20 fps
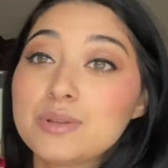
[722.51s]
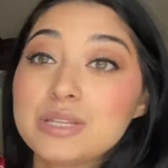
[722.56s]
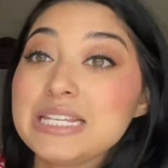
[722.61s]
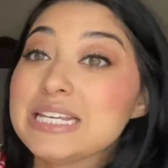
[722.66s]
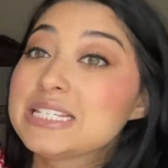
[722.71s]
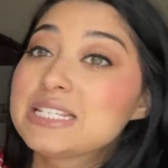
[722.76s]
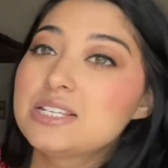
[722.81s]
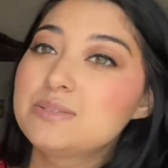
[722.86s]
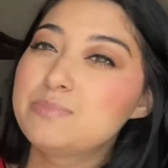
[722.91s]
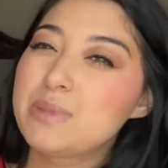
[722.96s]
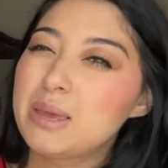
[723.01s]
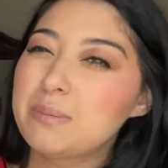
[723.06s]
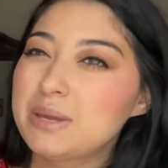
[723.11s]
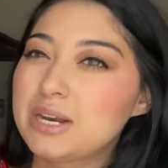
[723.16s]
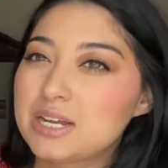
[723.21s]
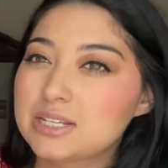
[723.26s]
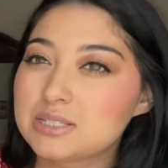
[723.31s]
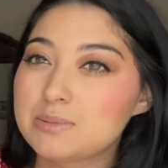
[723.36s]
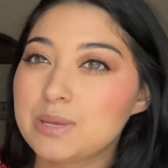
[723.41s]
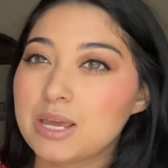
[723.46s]
This is maybe
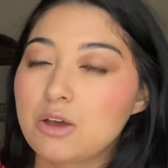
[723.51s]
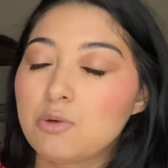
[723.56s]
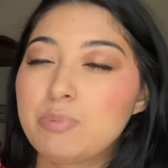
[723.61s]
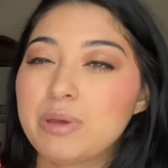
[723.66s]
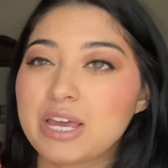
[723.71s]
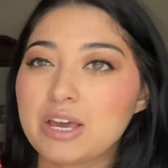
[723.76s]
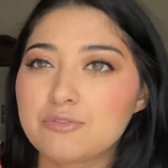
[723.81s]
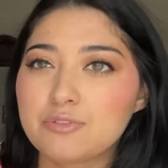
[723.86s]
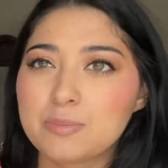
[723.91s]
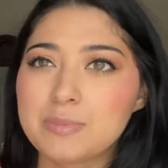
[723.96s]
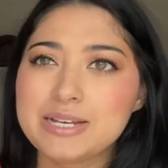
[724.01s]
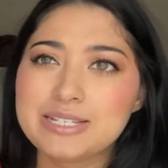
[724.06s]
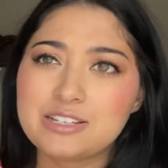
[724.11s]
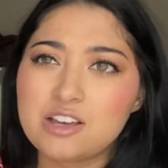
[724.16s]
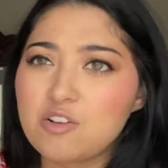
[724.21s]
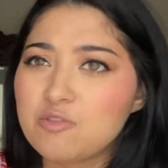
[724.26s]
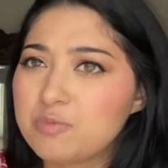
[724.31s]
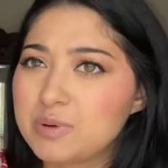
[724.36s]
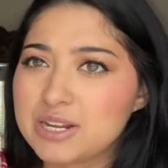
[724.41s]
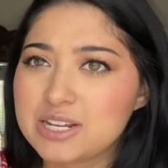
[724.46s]
not something I would pick up for
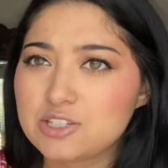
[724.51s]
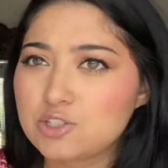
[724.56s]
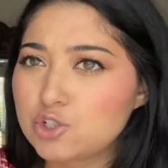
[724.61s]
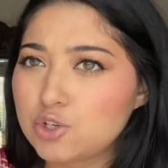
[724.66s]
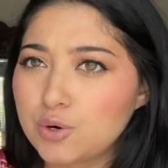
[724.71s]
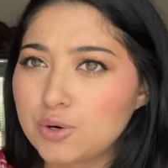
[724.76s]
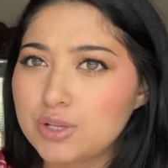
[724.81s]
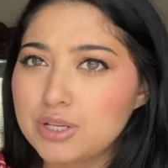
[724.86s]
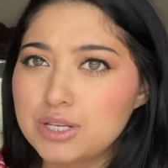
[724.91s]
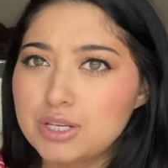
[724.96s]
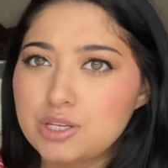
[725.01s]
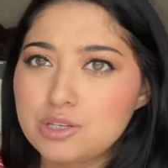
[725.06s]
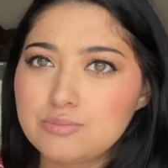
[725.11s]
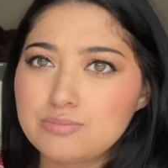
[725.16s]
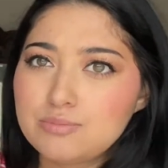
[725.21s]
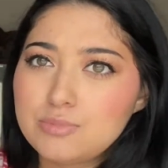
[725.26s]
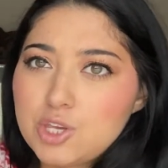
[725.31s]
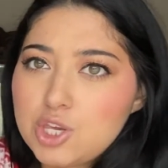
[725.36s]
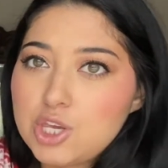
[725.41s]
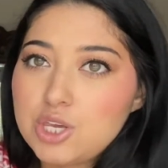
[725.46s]
myself, but it's totally
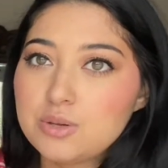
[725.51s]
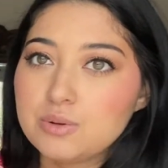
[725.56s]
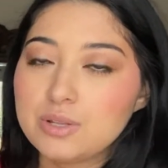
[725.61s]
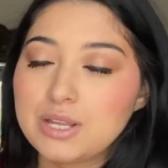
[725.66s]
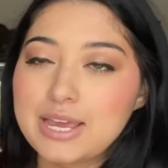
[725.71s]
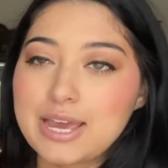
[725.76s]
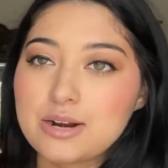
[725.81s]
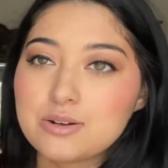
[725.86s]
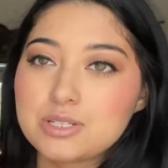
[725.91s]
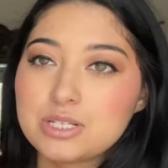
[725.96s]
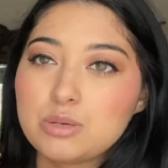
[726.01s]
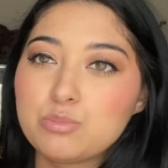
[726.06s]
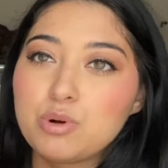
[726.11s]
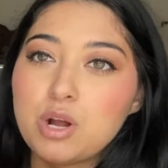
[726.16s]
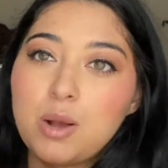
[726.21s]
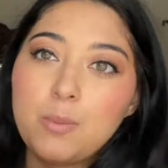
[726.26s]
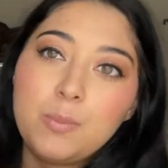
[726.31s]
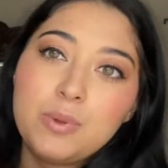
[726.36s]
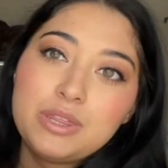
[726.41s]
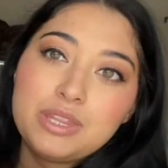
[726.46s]
cute. Like I don't see a
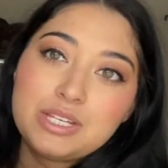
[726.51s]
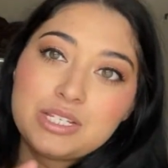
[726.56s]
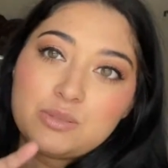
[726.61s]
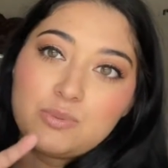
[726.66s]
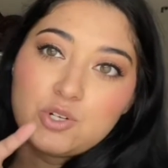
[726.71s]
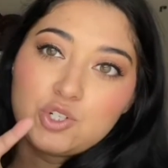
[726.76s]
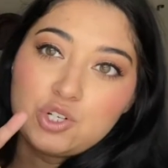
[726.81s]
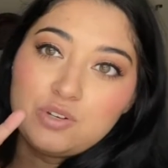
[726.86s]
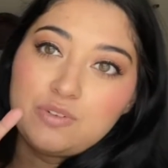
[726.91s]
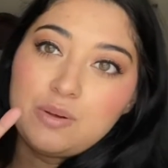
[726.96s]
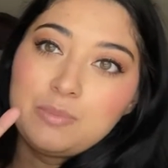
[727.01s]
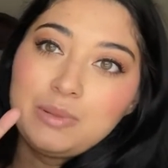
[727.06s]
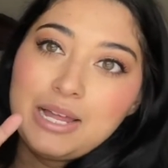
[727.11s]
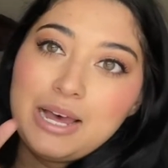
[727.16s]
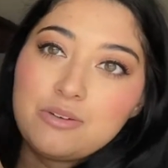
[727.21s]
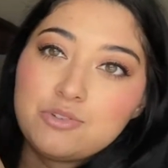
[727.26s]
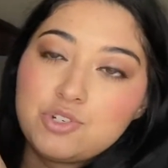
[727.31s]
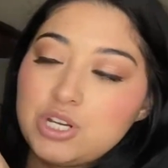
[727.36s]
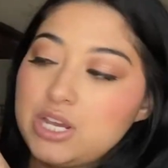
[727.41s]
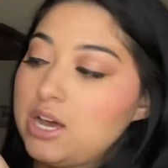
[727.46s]
problem with this, especially if I'm
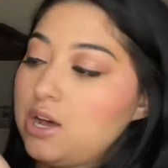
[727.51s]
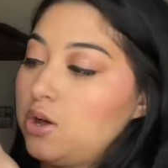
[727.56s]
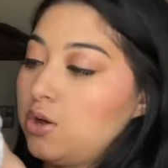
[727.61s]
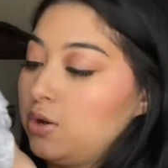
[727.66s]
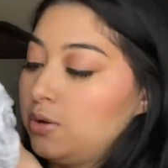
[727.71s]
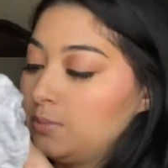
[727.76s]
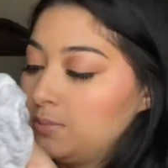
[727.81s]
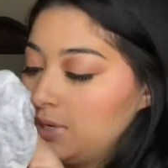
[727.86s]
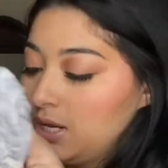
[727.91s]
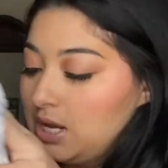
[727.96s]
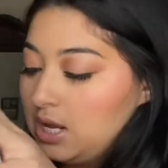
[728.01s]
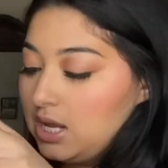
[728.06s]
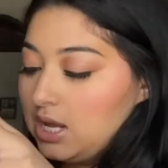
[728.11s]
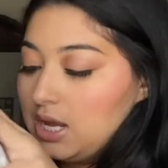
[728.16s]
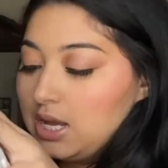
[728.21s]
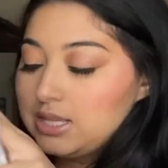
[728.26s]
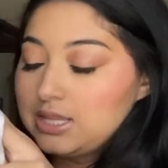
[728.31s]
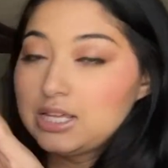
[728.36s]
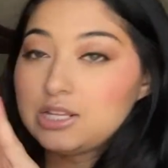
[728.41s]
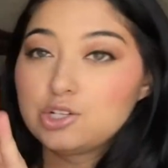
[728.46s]
lounging at home.
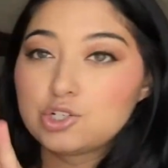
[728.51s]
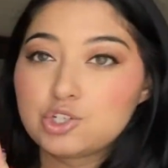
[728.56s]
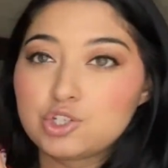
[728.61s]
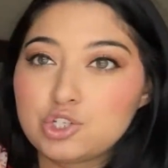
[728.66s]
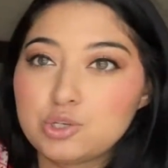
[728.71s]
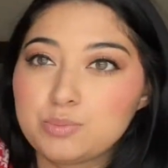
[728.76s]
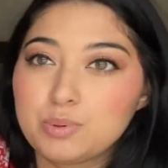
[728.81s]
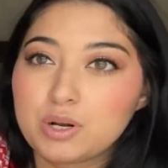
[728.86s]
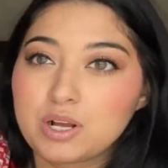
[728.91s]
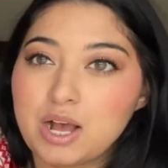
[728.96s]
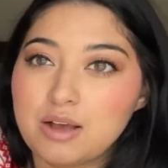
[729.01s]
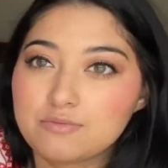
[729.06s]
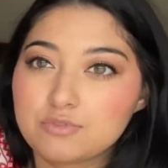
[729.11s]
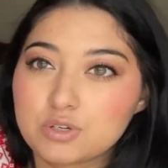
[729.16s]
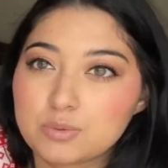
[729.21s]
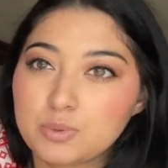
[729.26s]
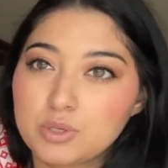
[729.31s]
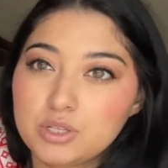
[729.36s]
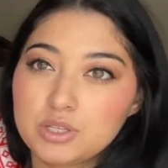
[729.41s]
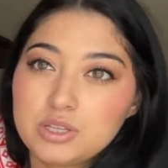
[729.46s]
They look super
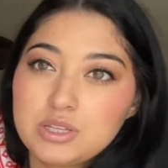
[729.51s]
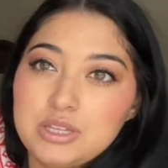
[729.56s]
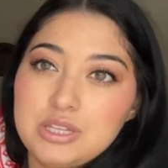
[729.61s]
comfortable.